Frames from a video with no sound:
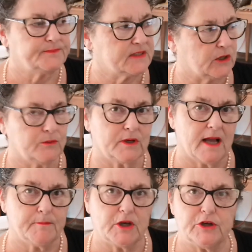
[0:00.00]
So
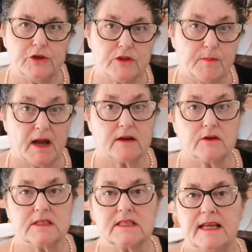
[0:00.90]
I'm going to do the pie
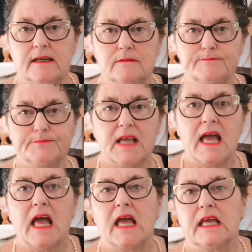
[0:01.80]
crust now
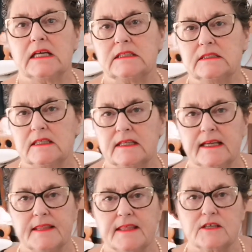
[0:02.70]
and
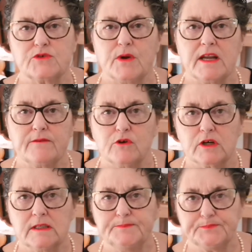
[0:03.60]
get things ready
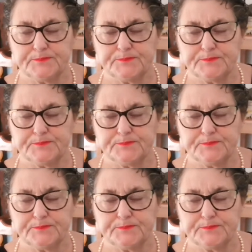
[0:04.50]
for it.